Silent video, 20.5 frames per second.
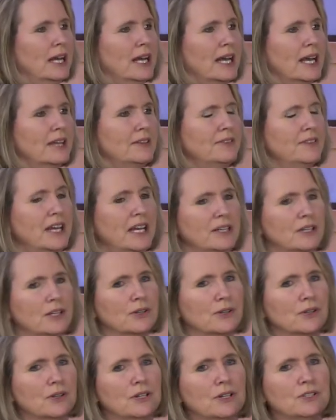And then
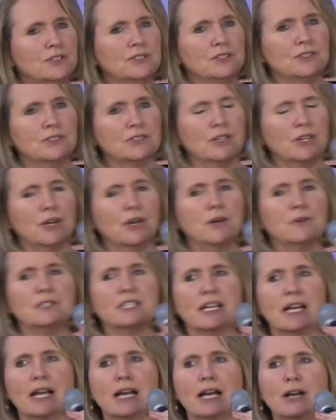girls go
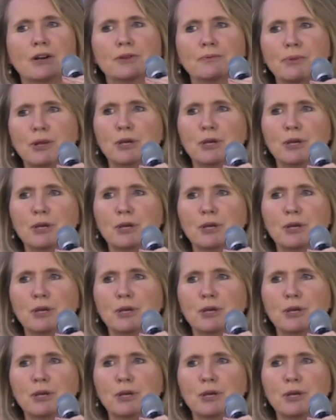down,